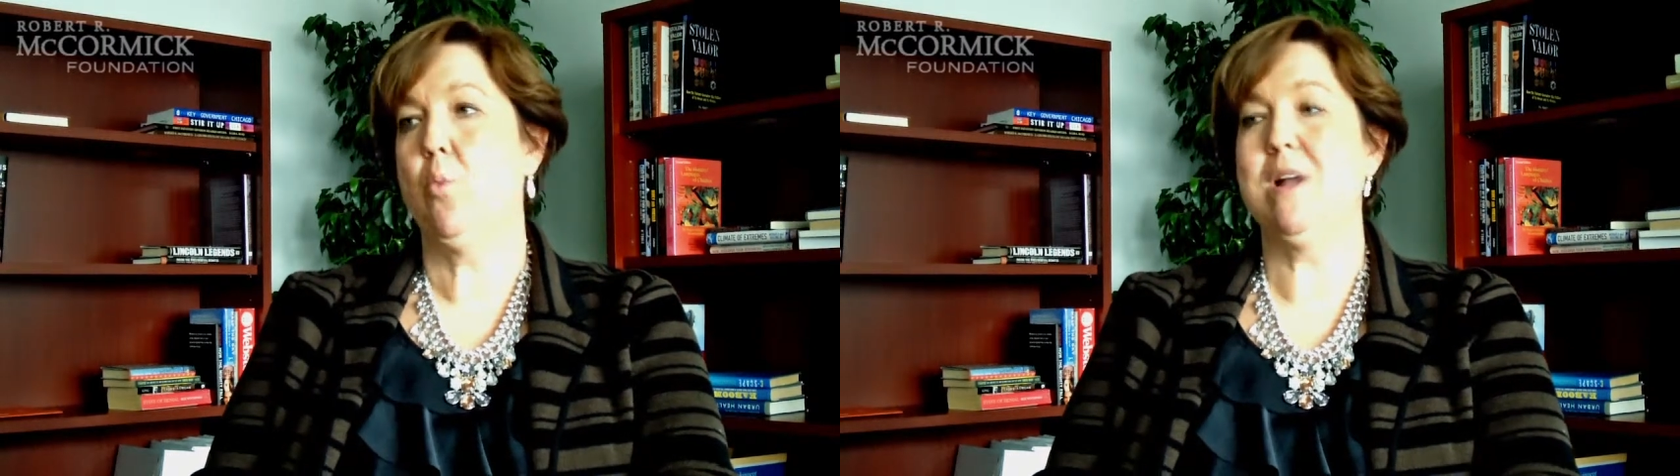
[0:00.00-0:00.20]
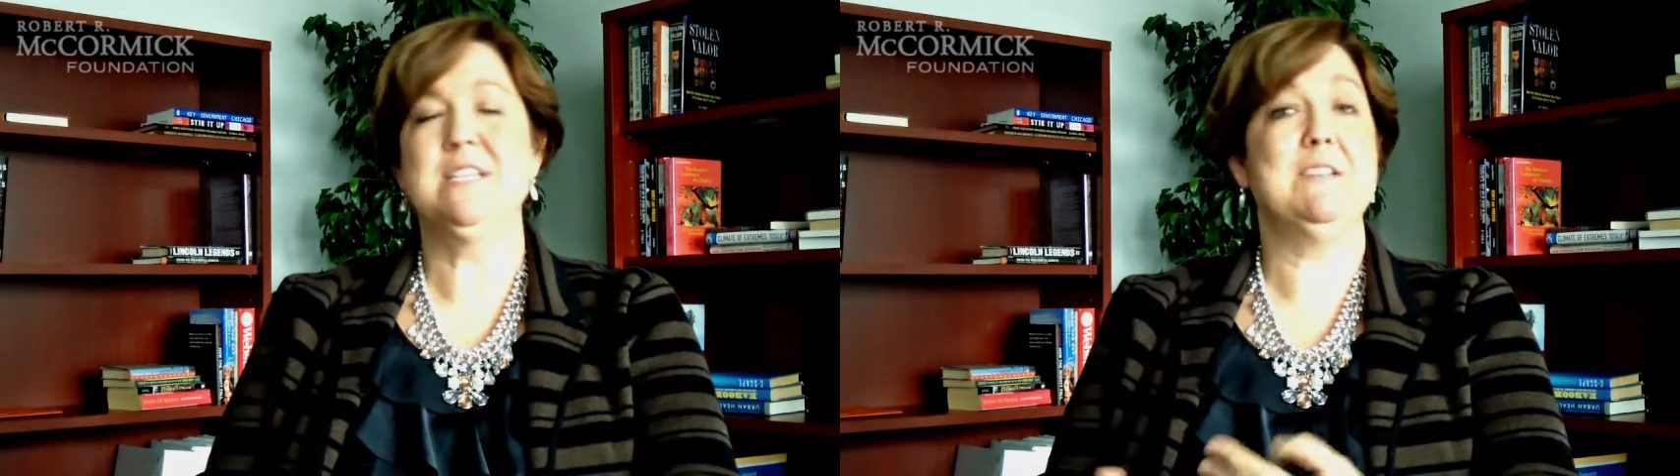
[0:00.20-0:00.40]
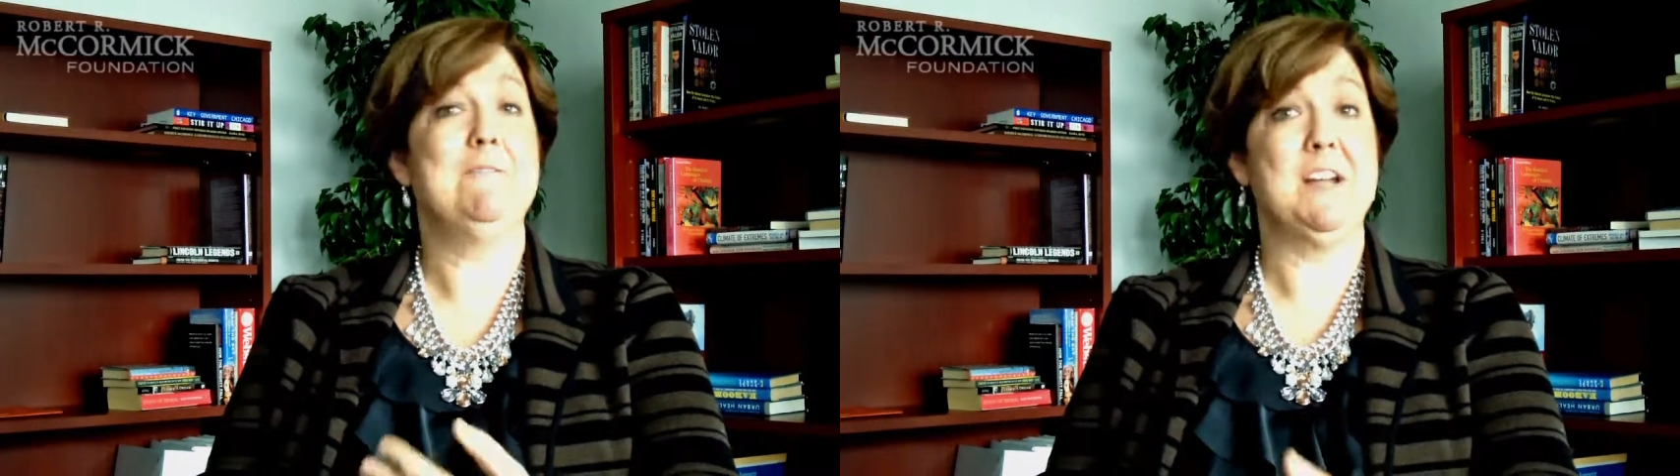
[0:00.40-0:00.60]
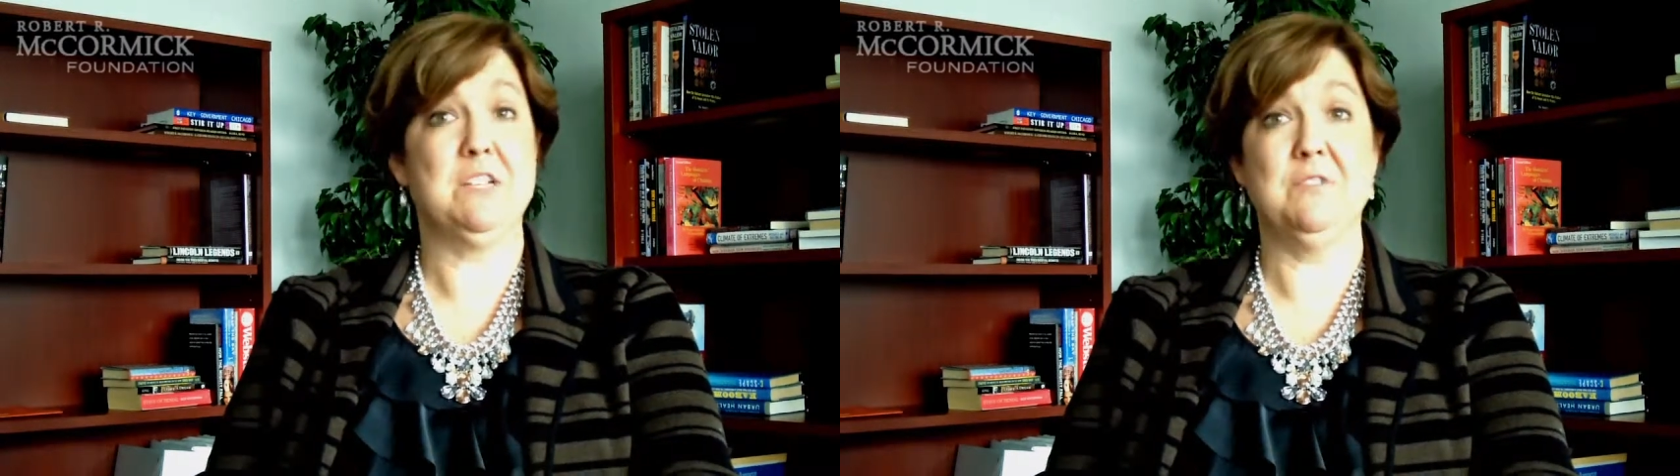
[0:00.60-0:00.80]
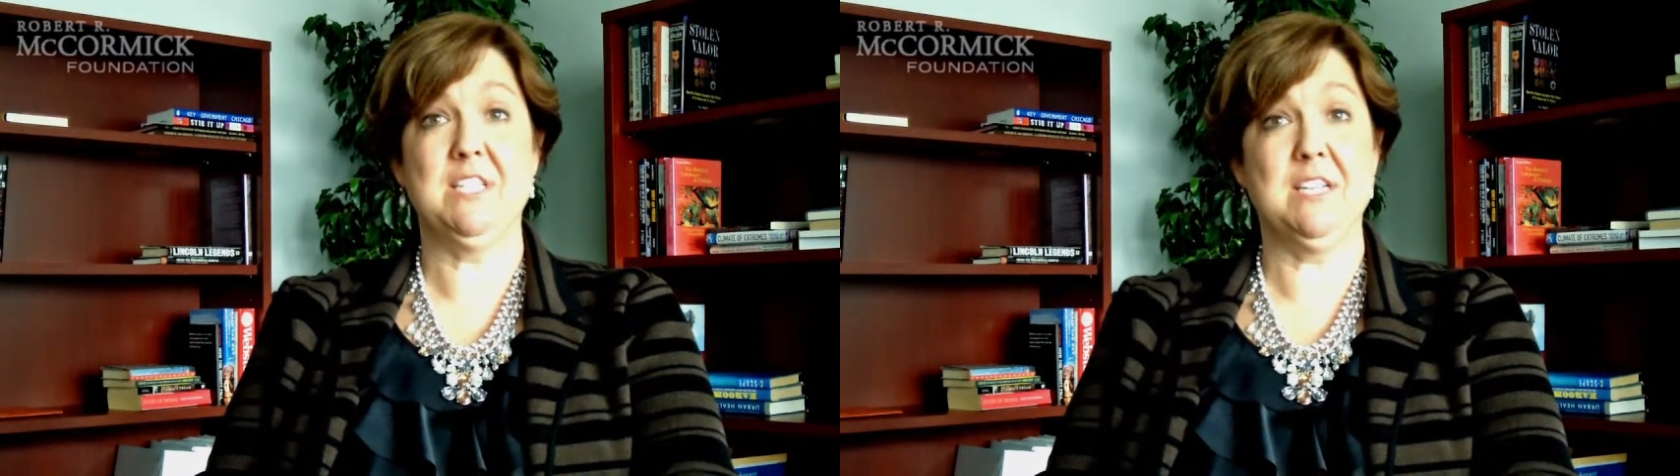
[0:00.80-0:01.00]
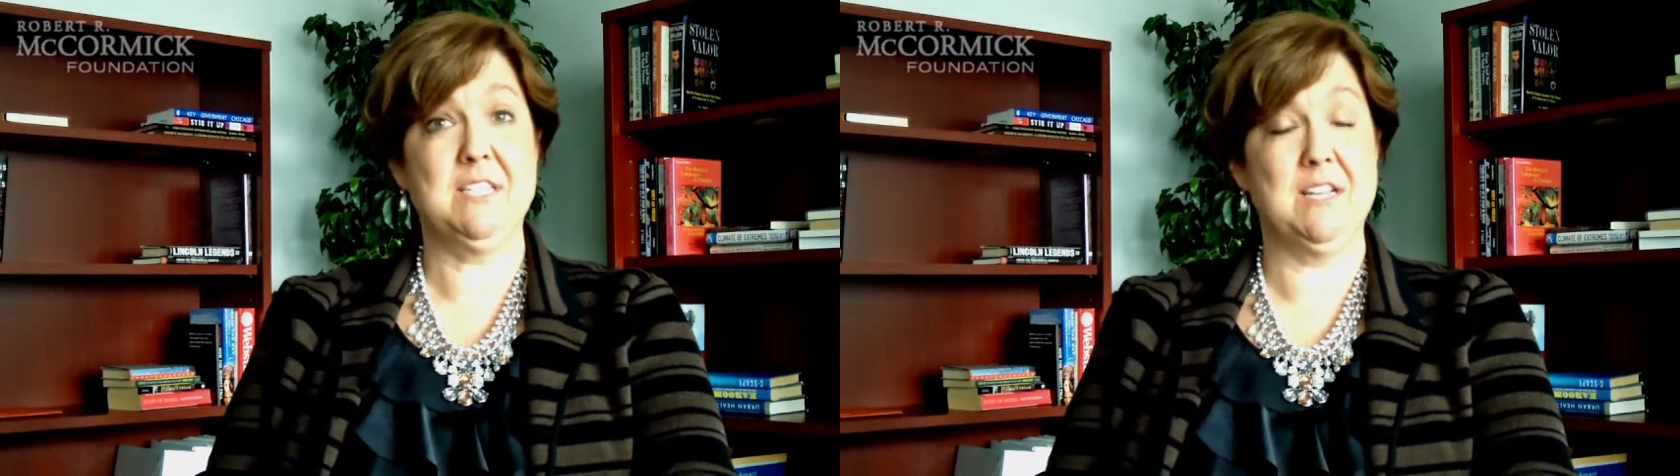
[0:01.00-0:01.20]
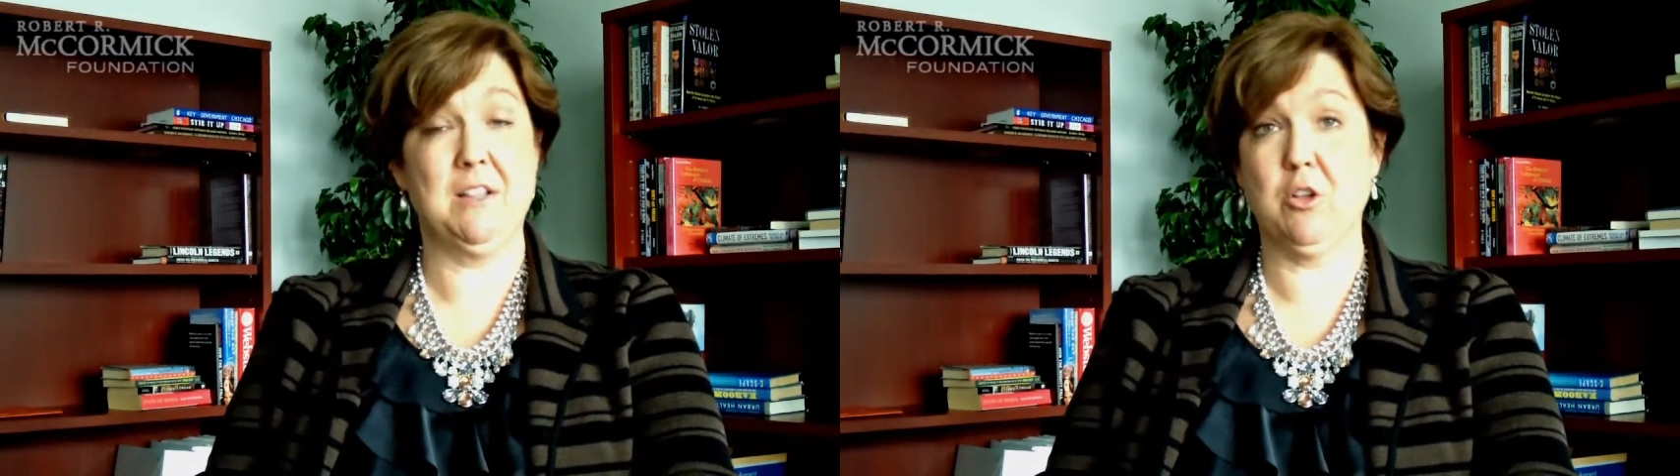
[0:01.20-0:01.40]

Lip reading: what is an effective citizen